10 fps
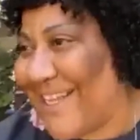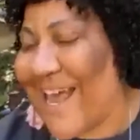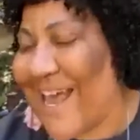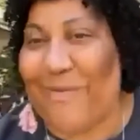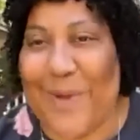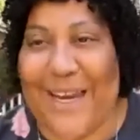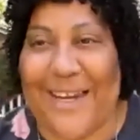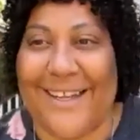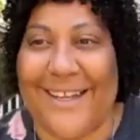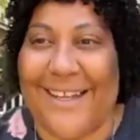have been
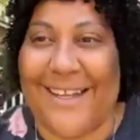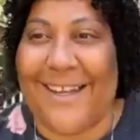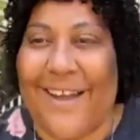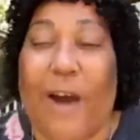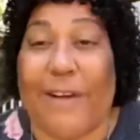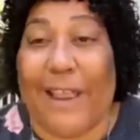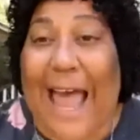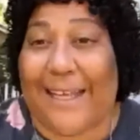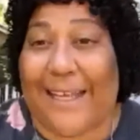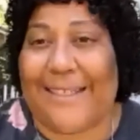are
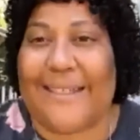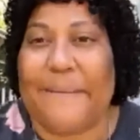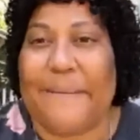relaxed.